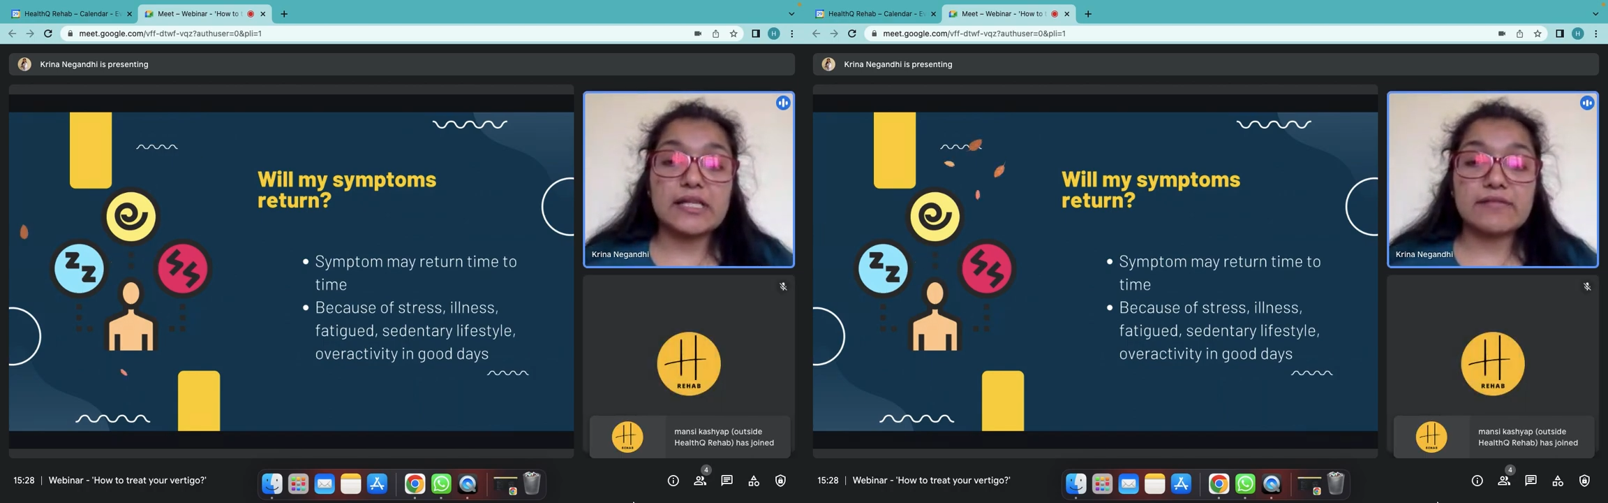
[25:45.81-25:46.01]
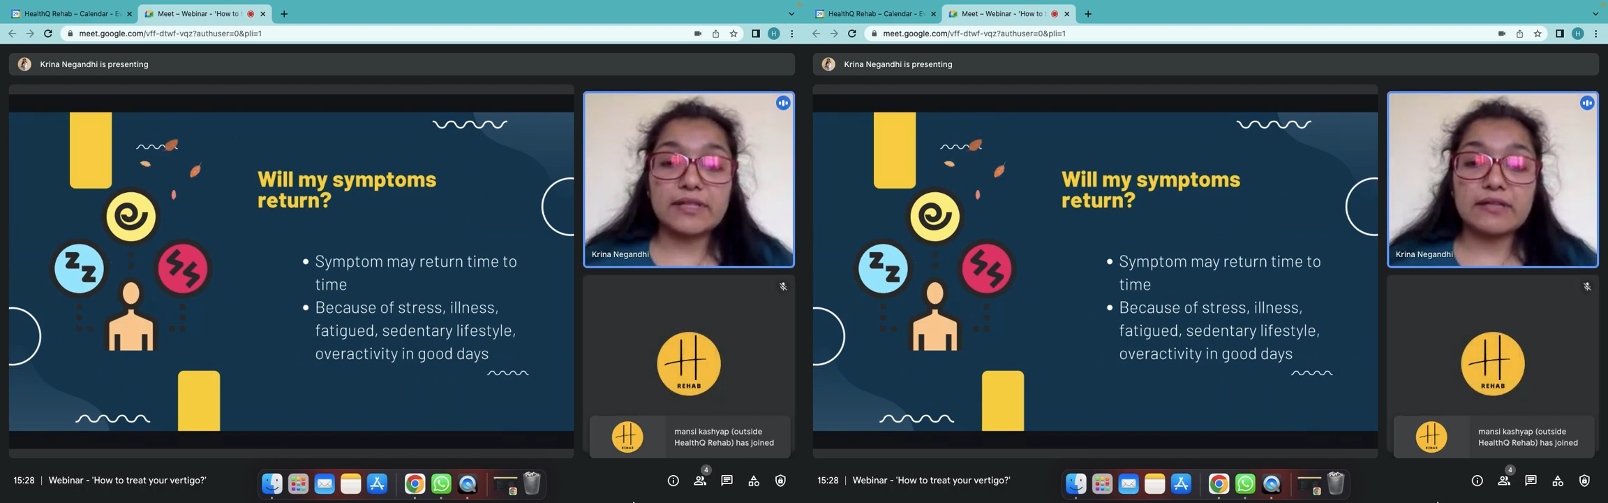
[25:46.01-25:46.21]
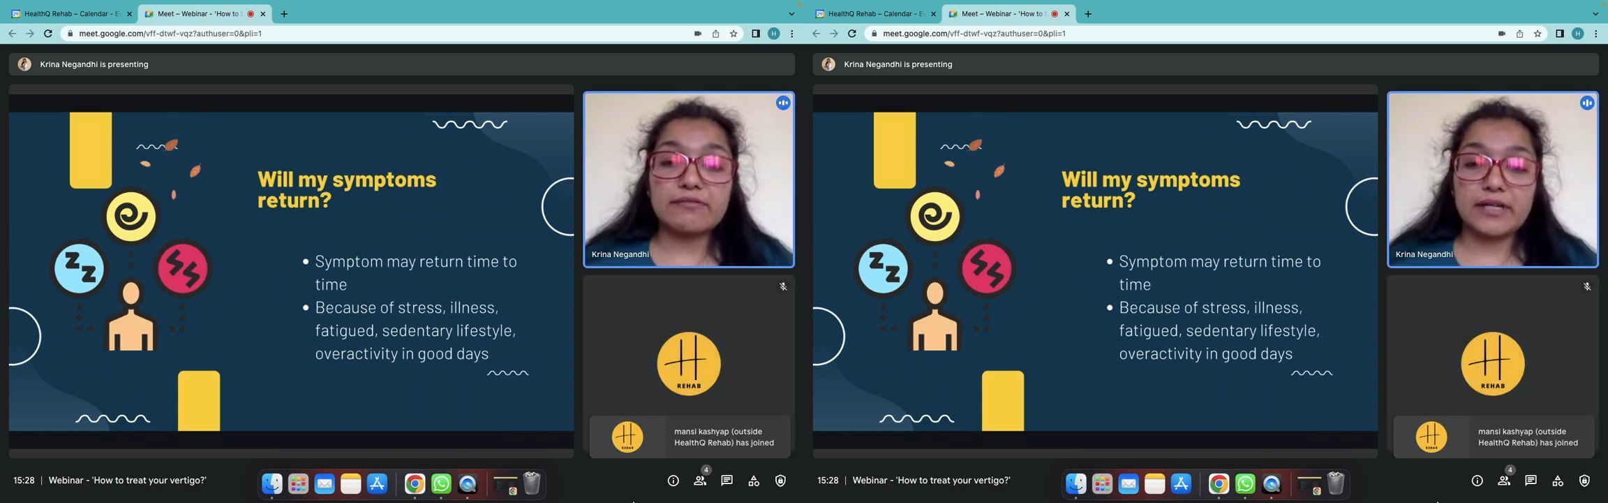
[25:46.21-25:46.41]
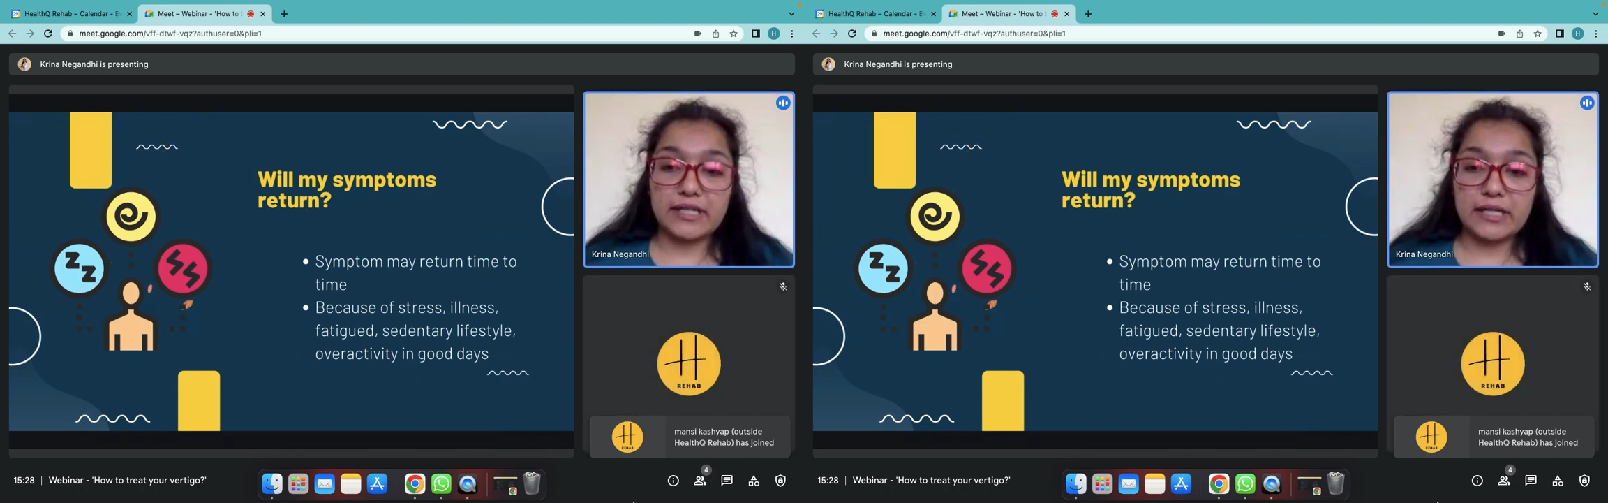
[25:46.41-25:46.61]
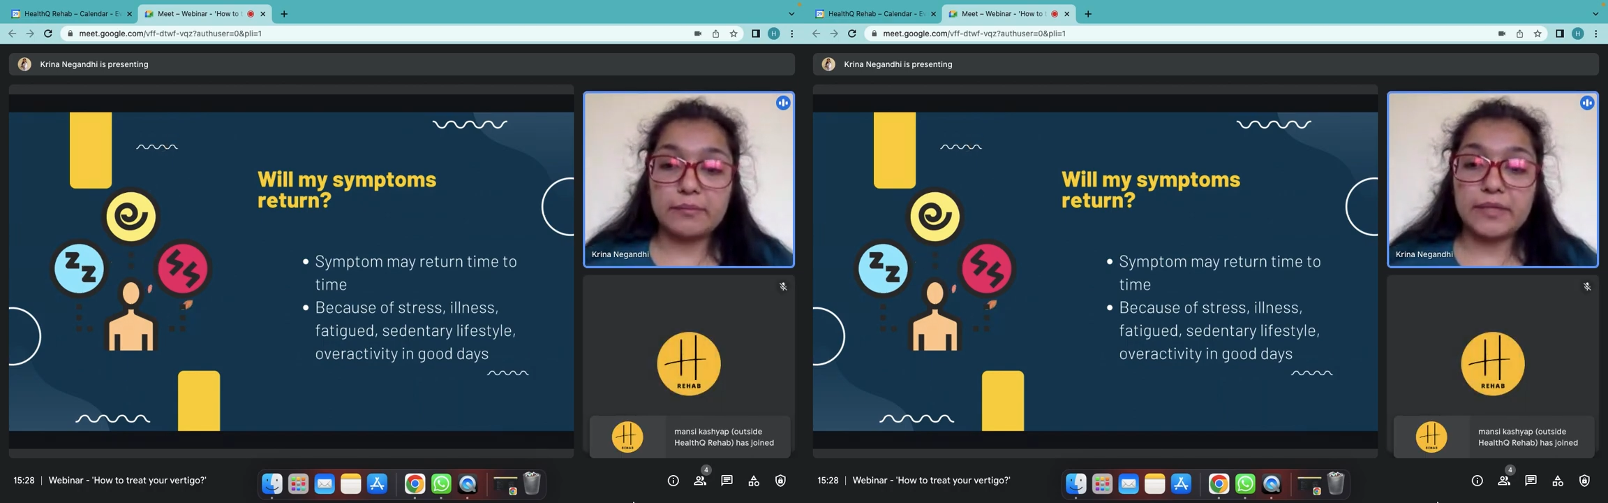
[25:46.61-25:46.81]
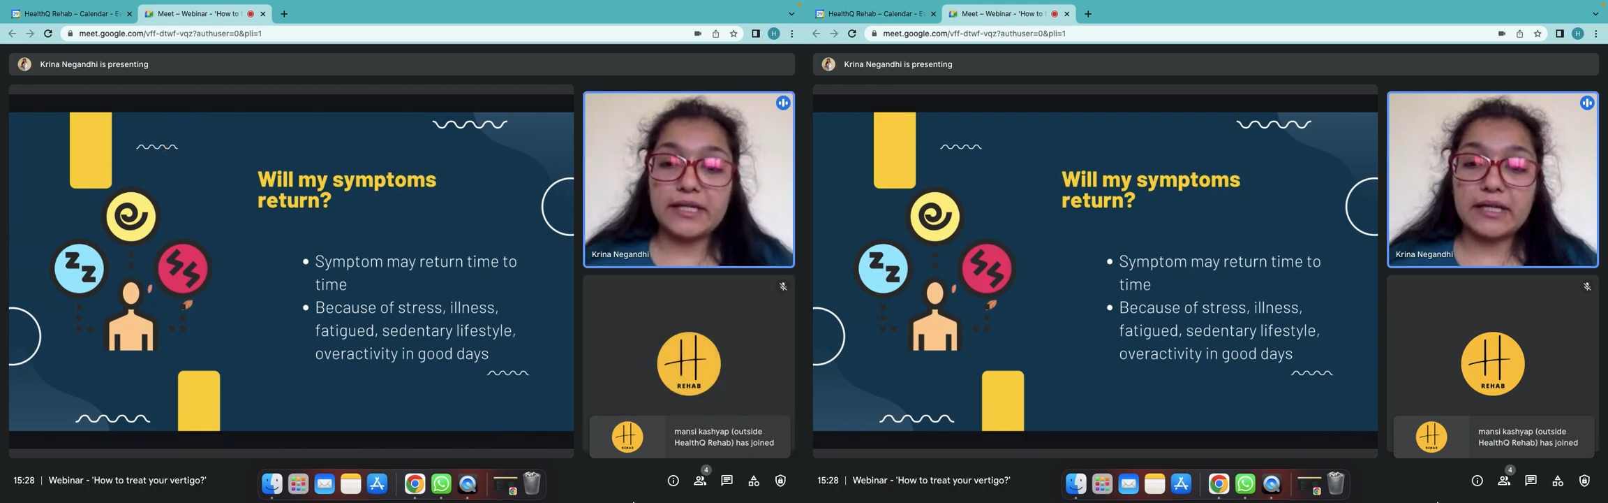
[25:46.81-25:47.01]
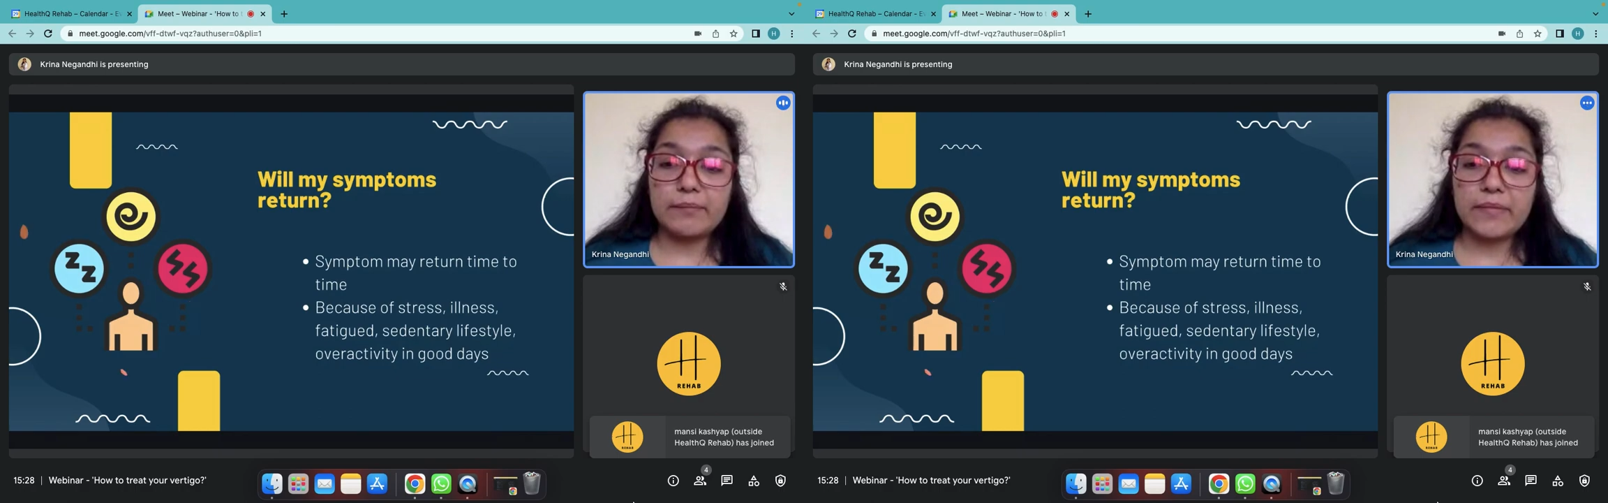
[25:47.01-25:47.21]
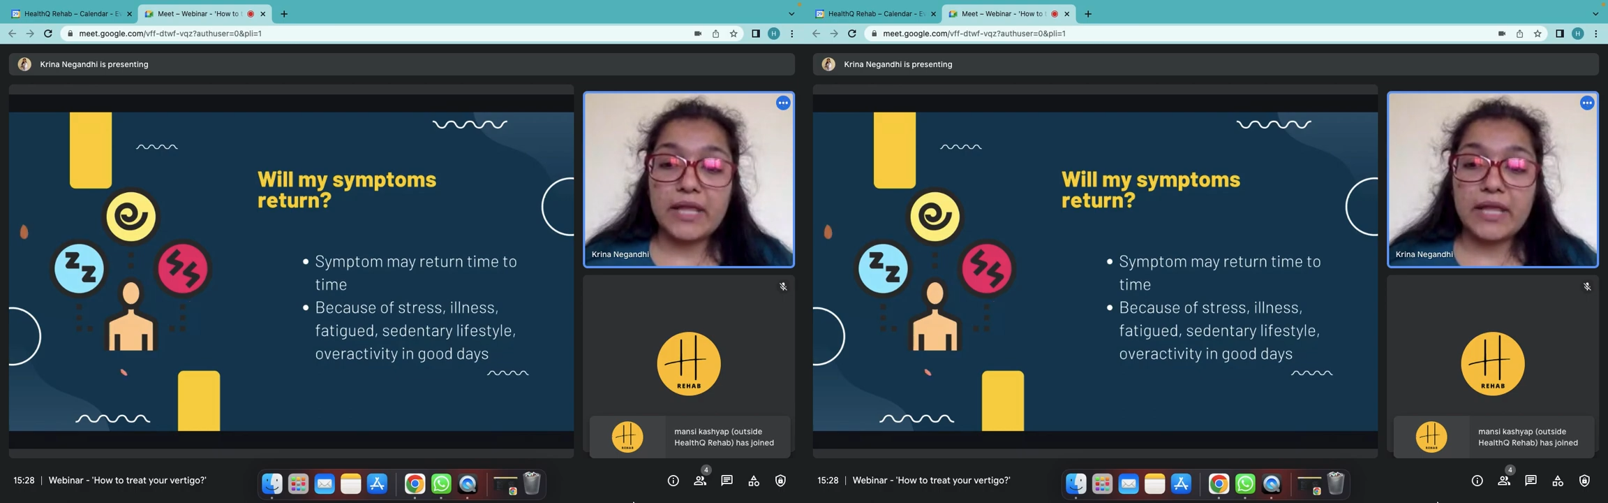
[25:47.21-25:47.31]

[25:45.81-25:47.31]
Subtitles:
with the fatigability,